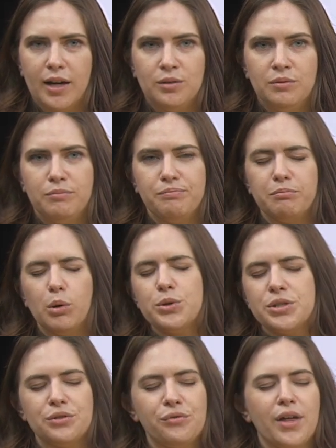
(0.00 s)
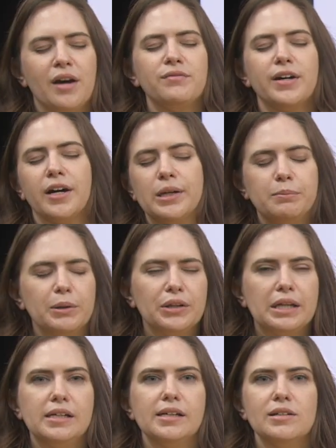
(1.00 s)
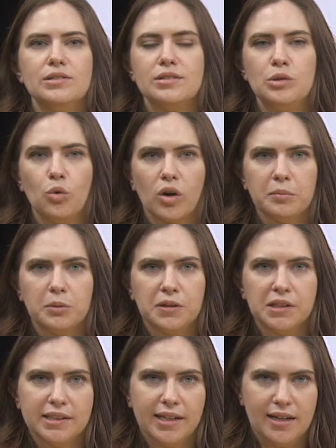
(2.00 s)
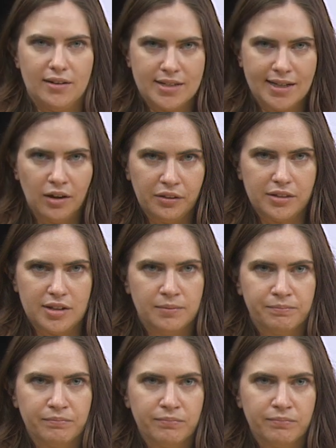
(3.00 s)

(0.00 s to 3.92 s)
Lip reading: and most of that variability is normal and healthy.